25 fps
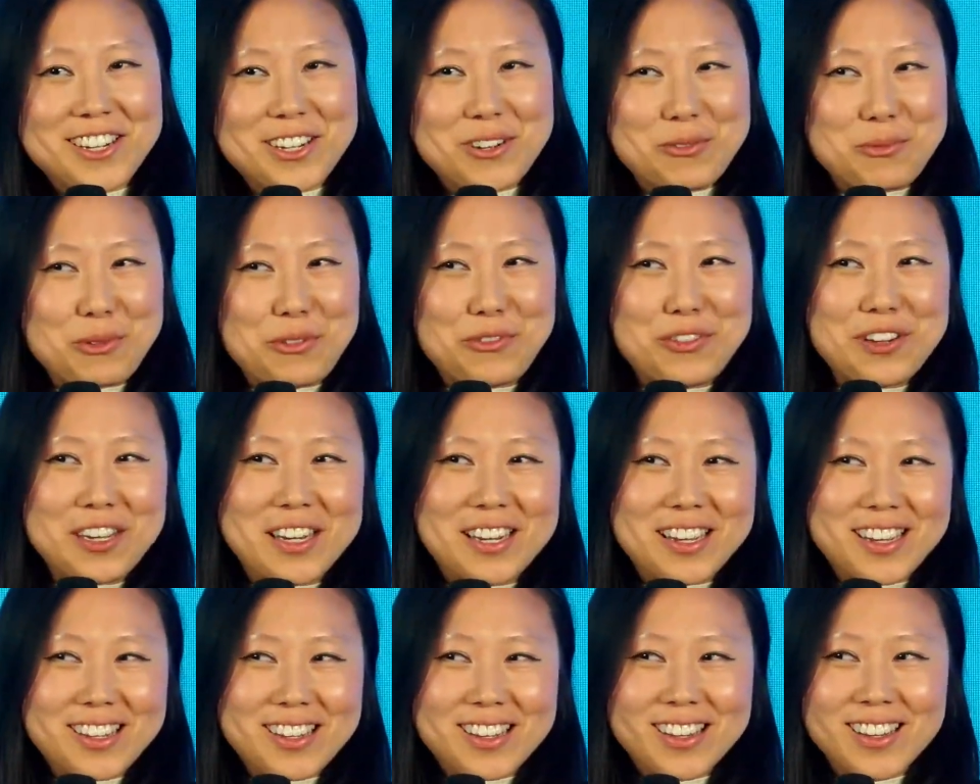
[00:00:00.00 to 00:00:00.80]
we feel
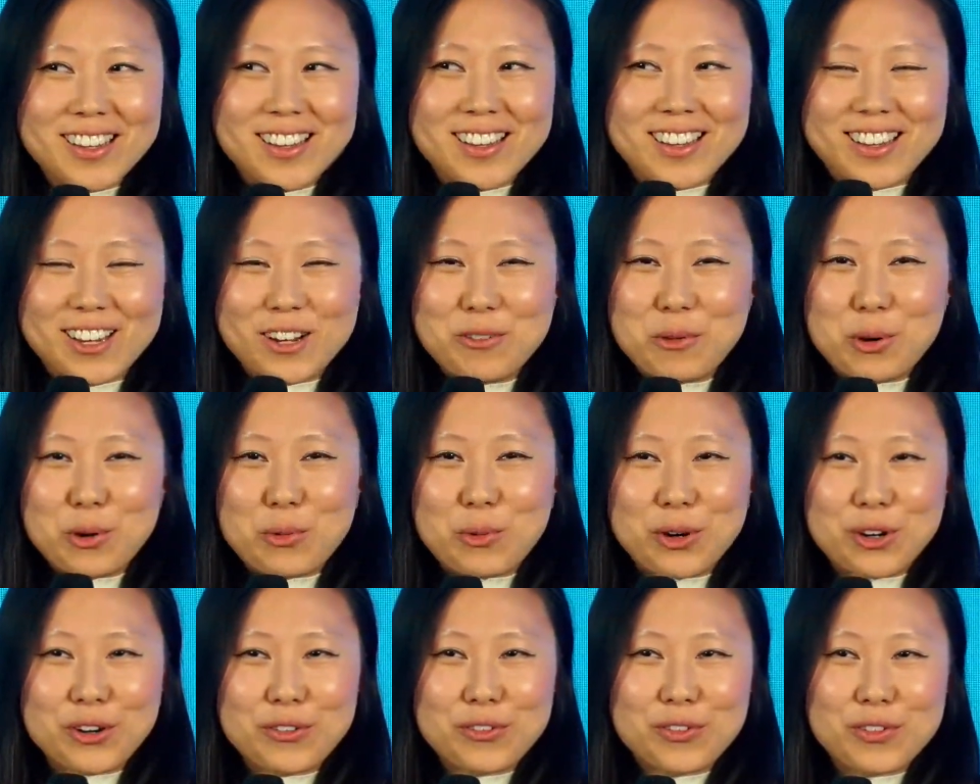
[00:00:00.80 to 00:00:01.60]
like we're
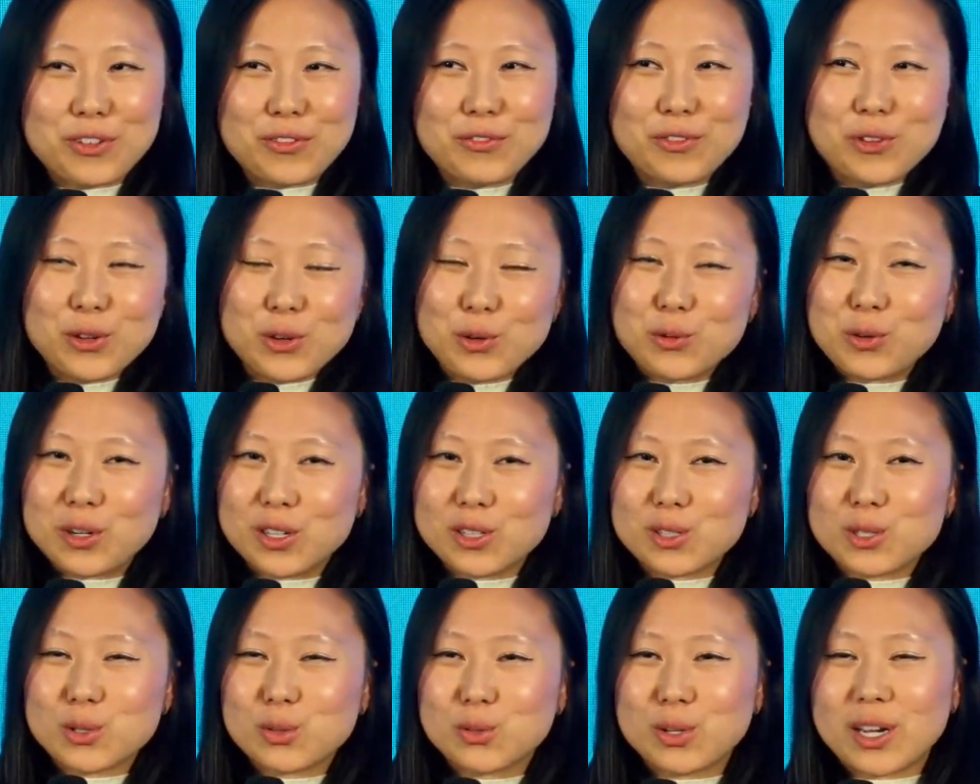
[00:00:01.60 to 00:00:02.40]
one of the few
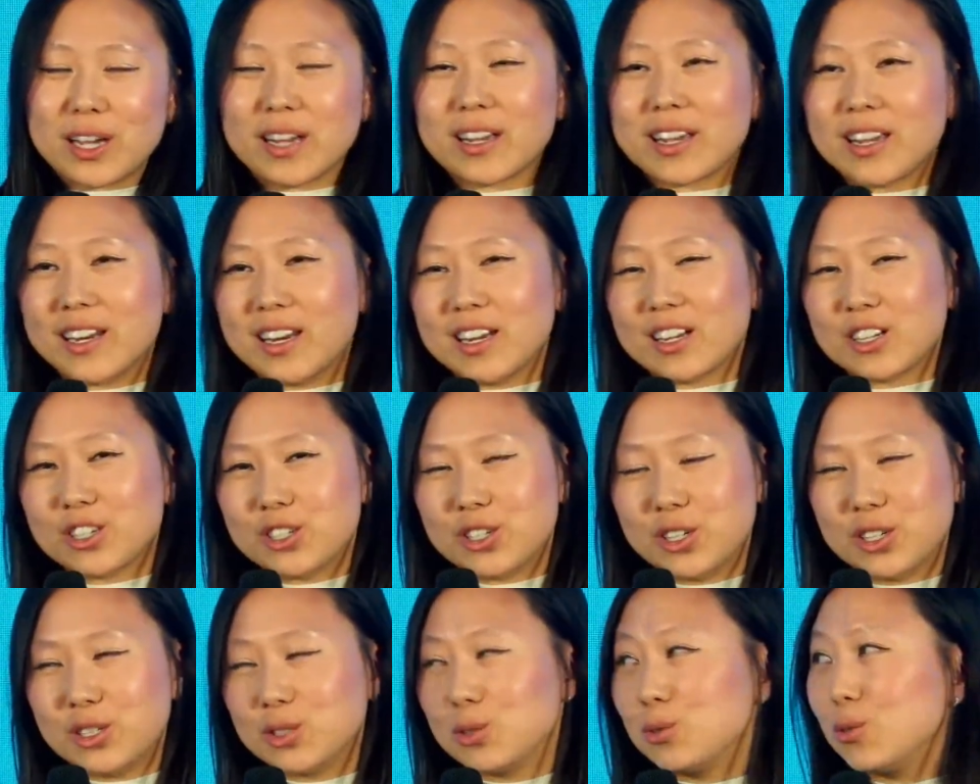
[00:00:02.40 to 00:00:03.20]
ones who can
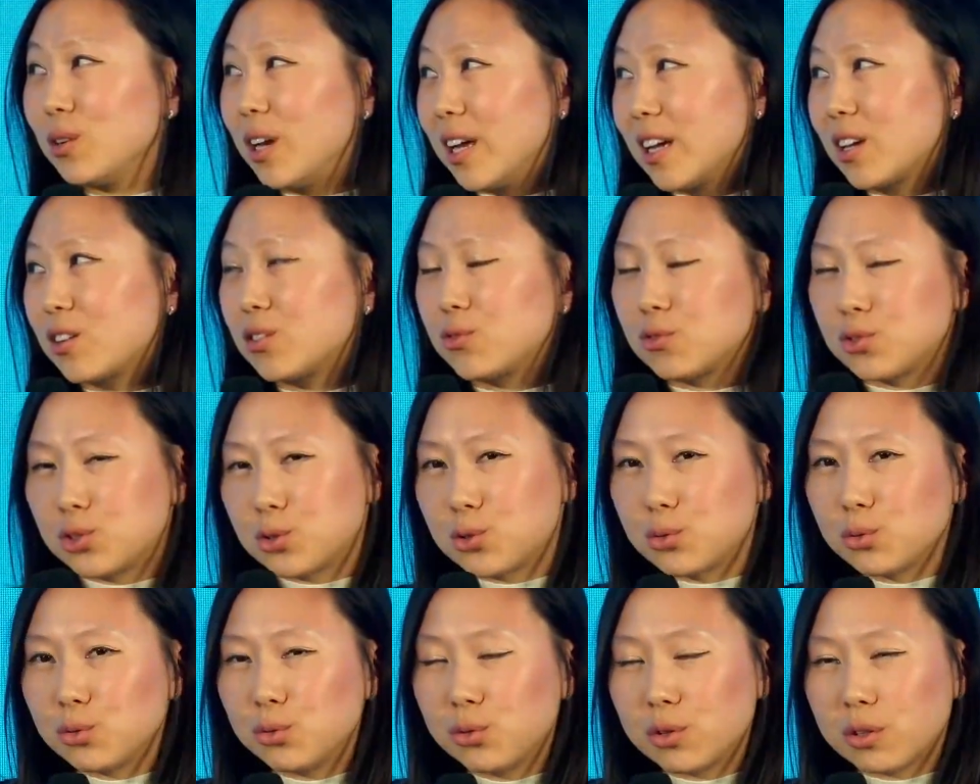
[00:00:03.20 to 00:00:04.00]
actually do
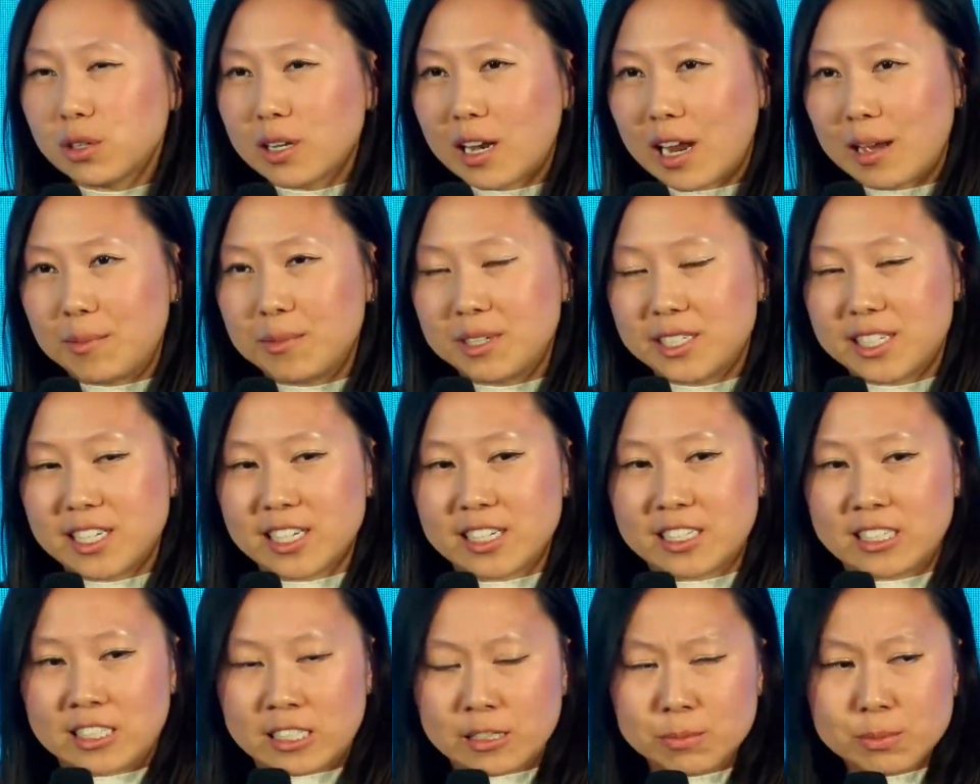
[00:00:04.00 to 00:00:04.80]
true climate
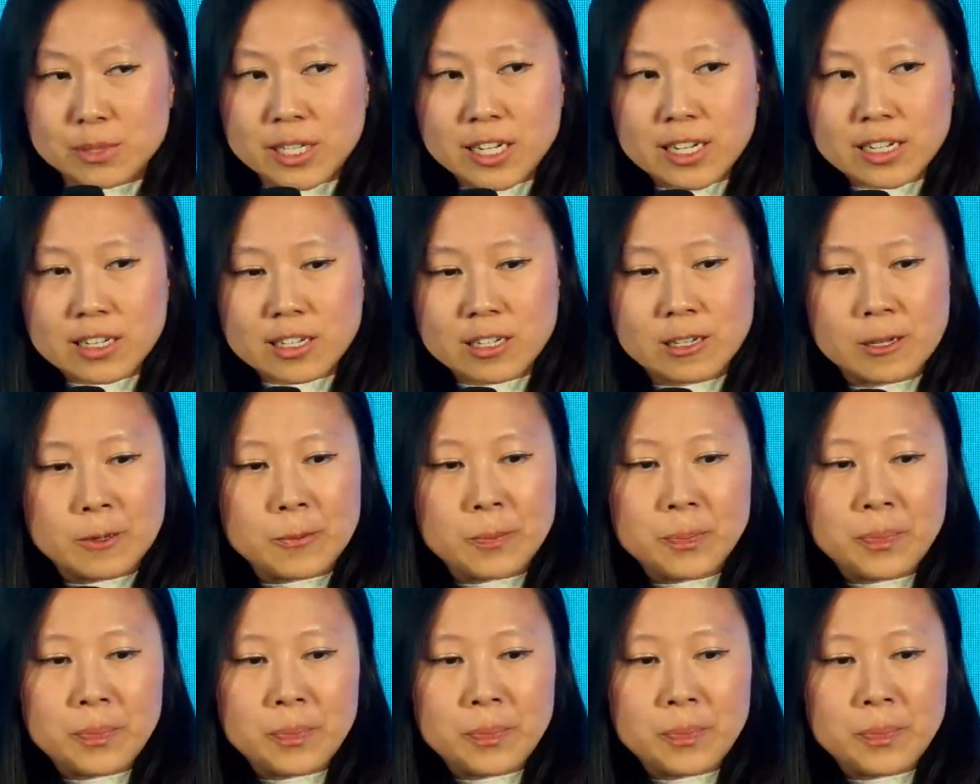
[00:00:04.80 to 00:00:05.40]
tech, deep tech.